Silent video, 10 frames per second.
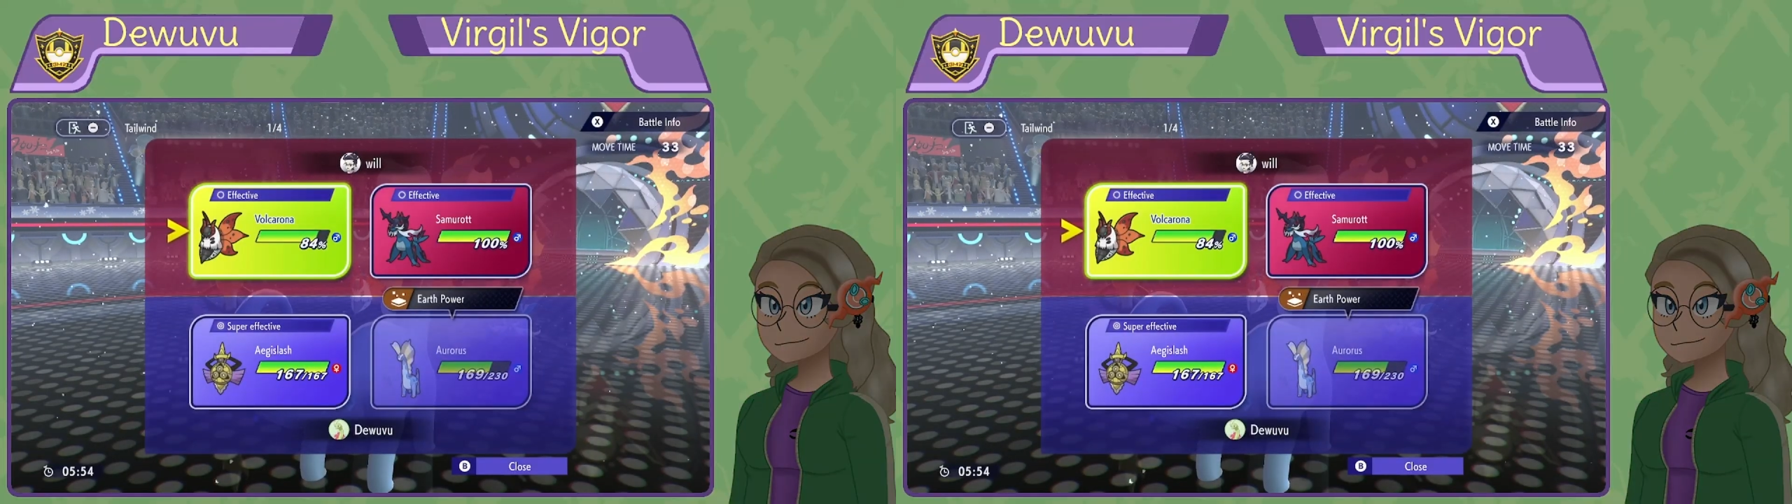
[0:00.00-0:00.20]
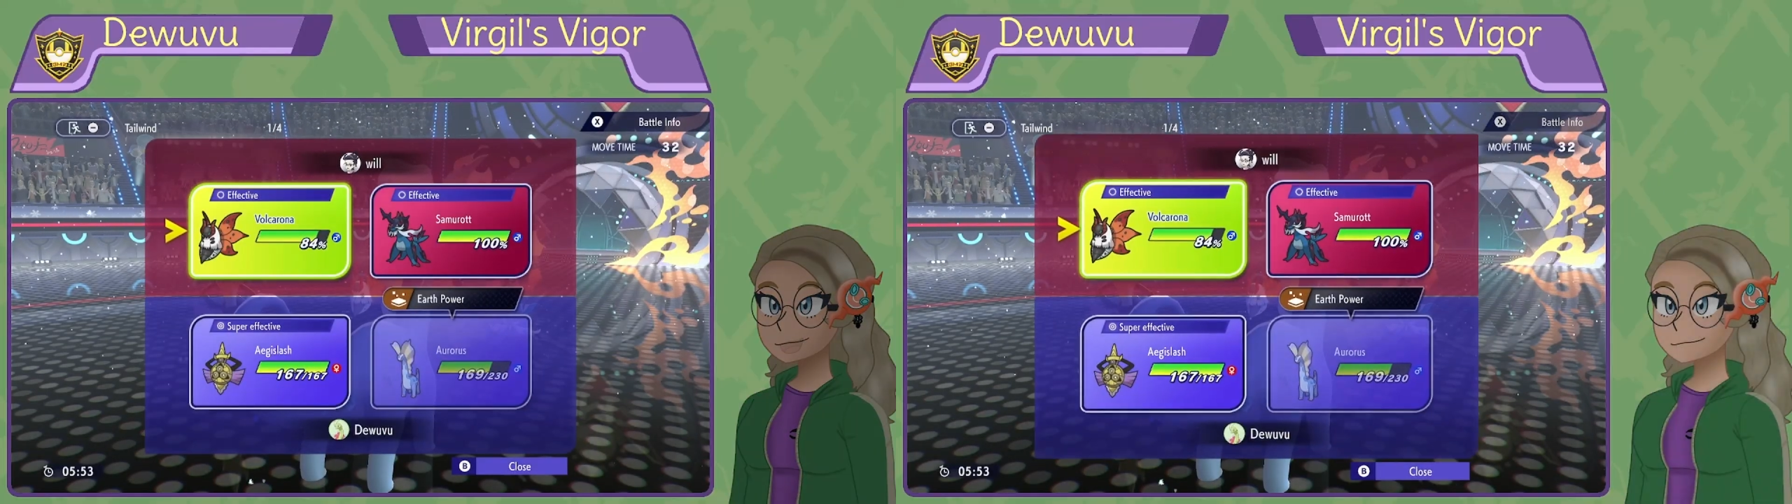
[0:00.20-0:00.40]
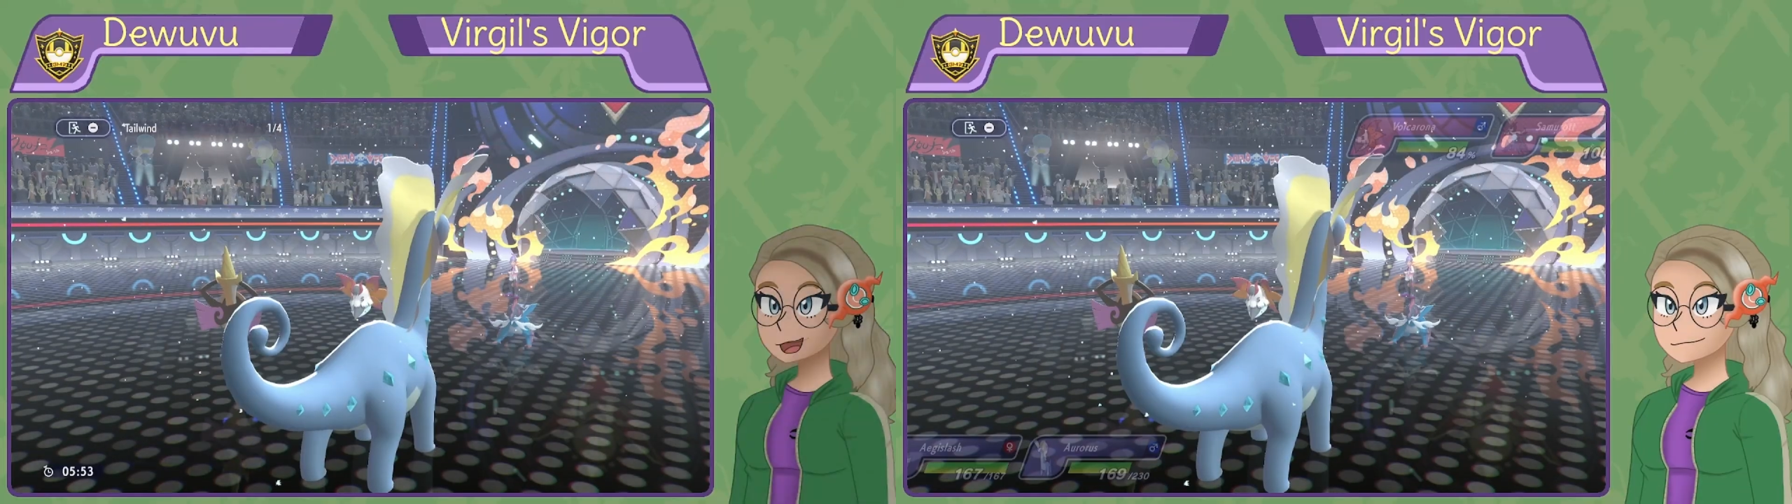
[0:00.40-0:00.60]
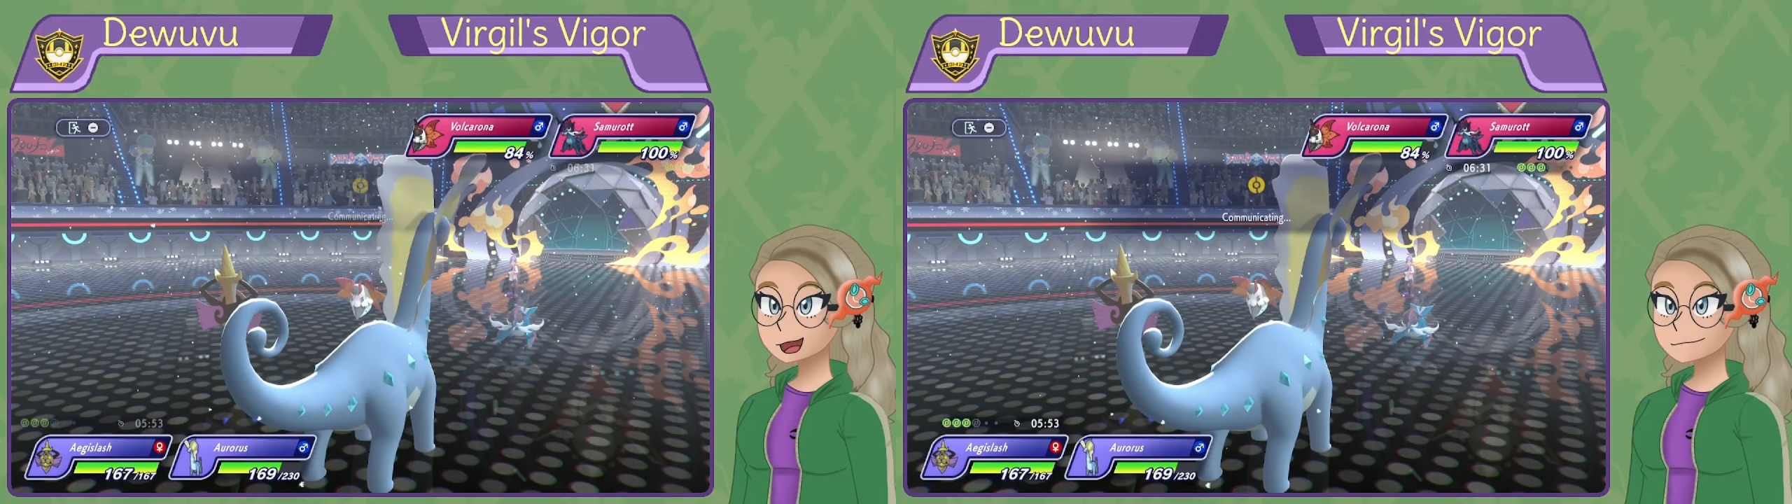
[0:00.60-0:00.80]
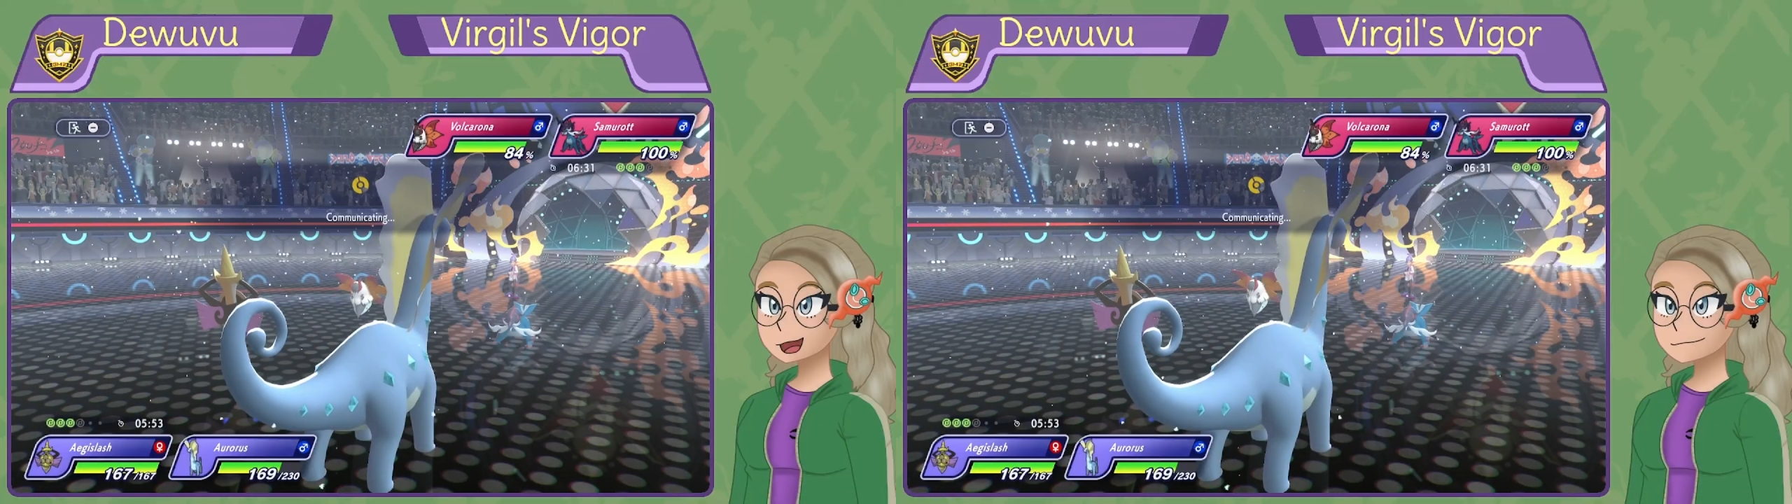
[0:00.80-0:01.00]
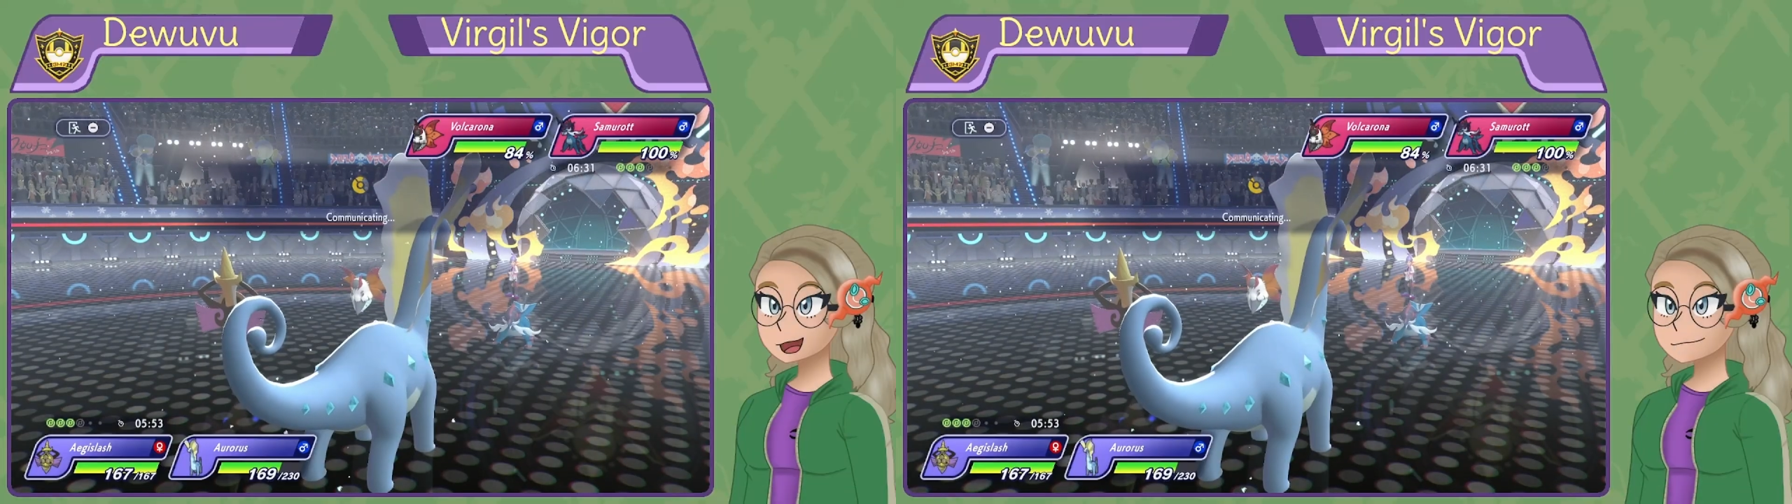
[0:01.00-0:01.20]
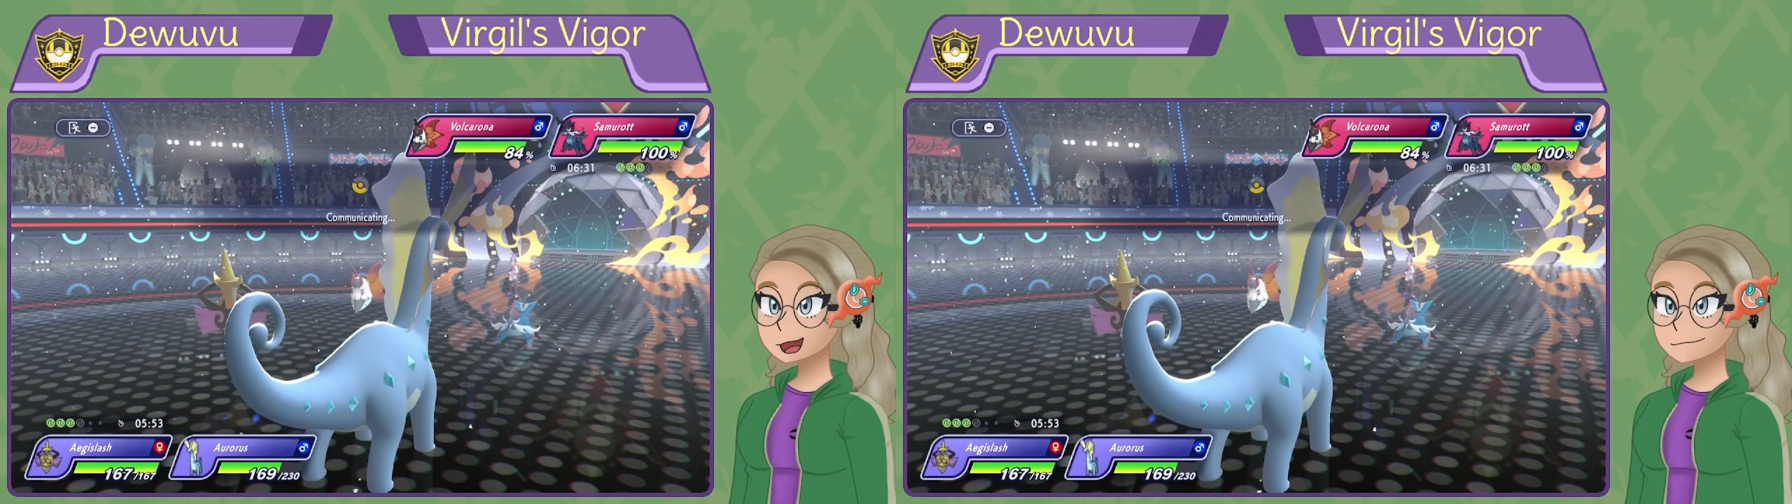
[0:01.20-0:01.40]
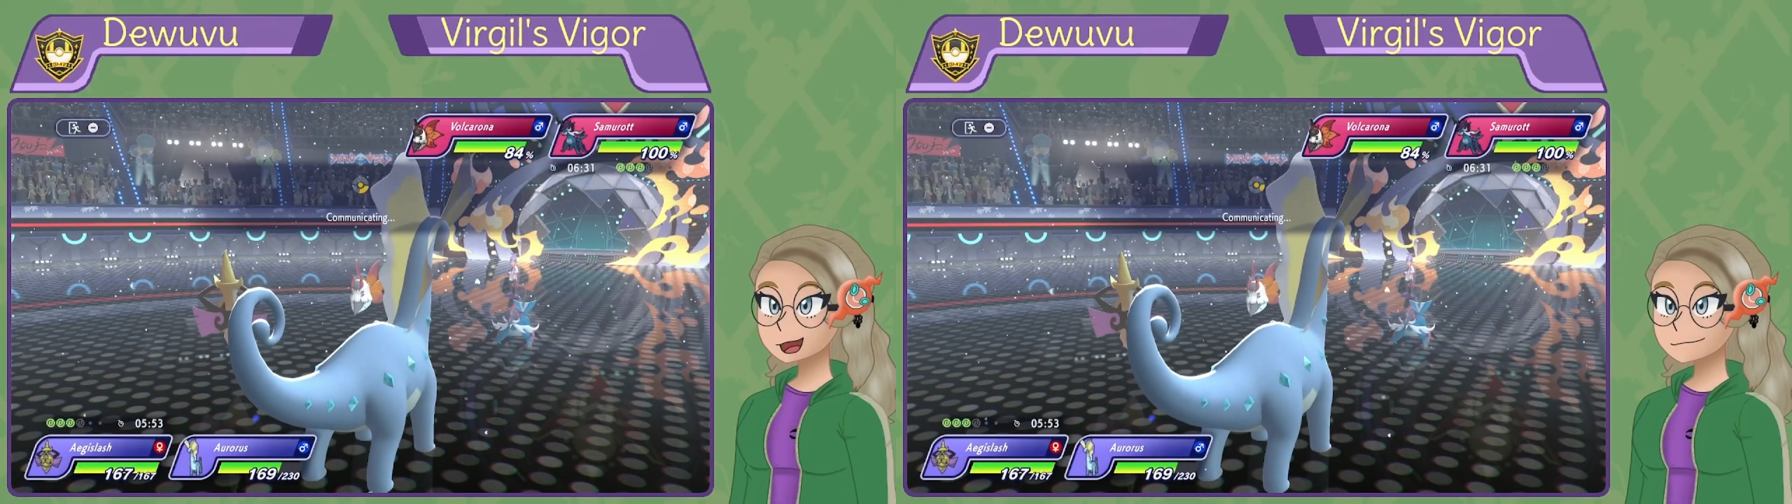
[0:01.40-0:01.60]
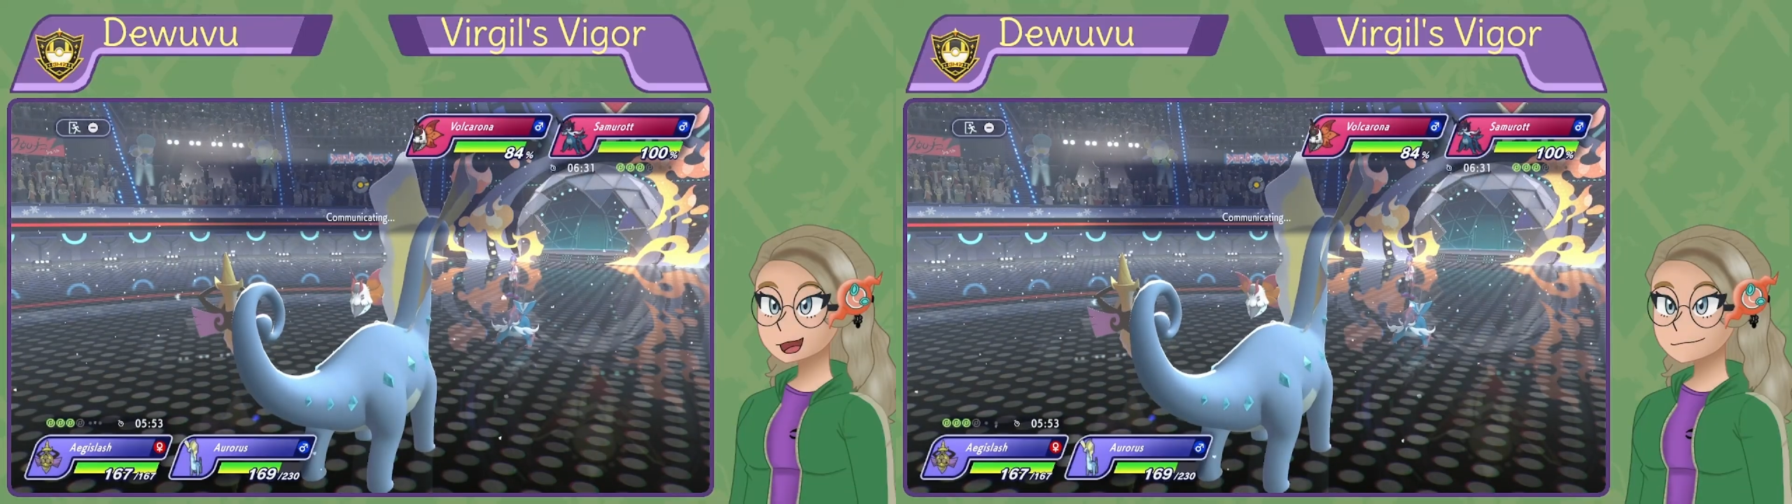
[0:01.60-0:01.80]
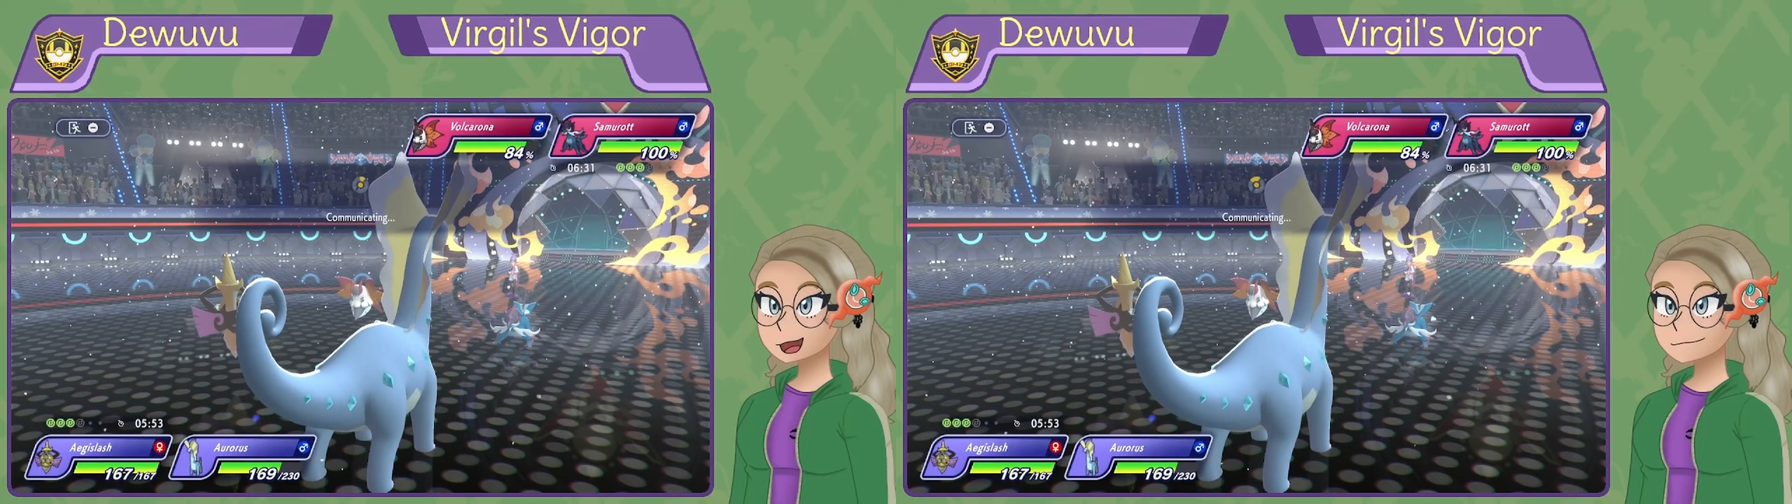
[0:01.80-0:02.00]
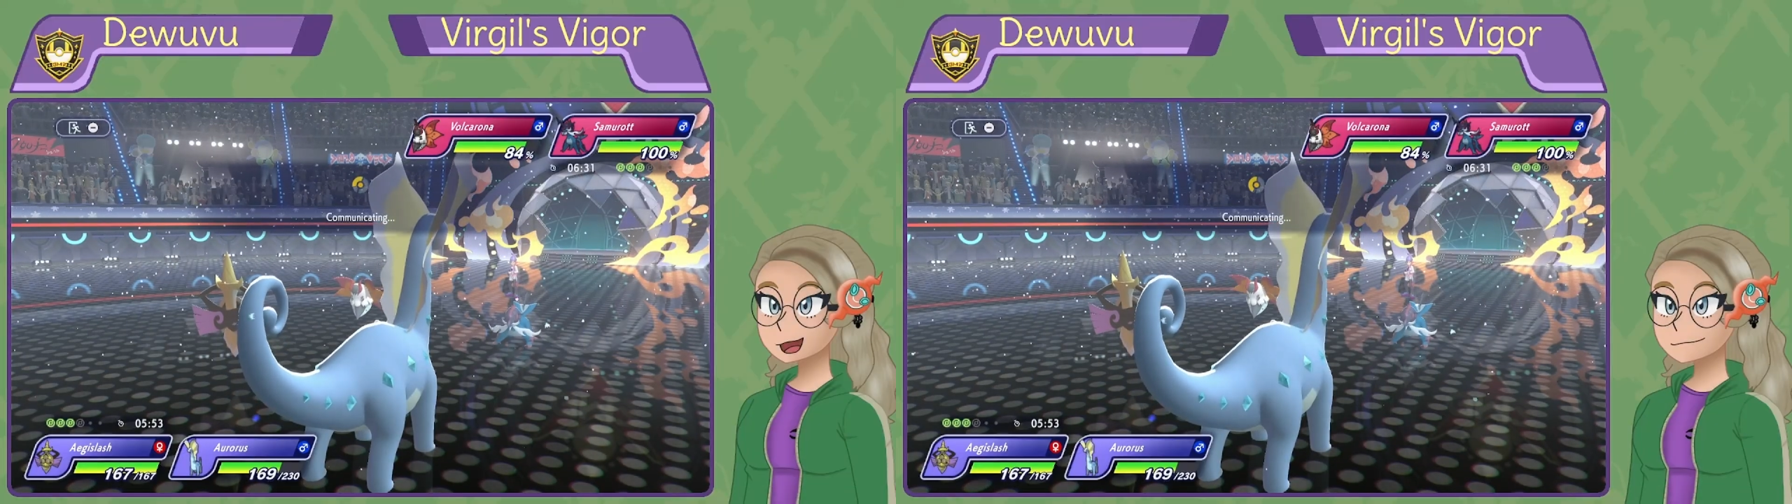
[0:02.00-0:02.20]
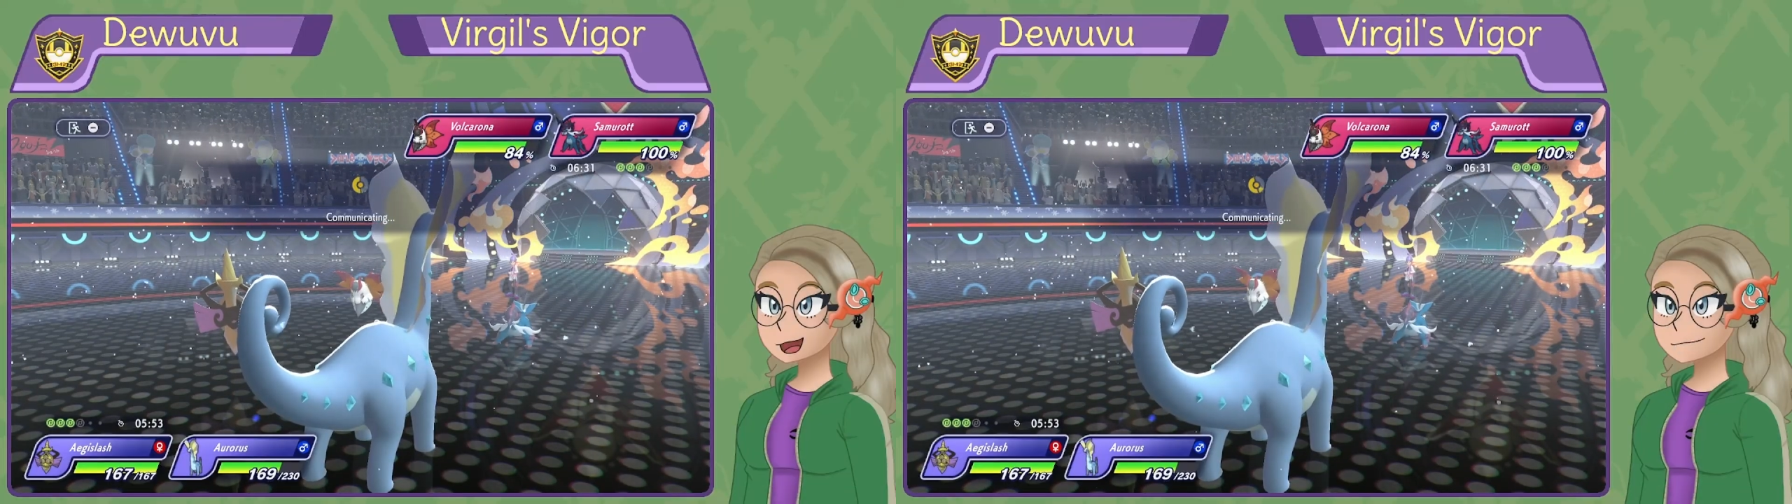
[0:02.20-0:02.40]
We're going to use Earth Power on Volcarona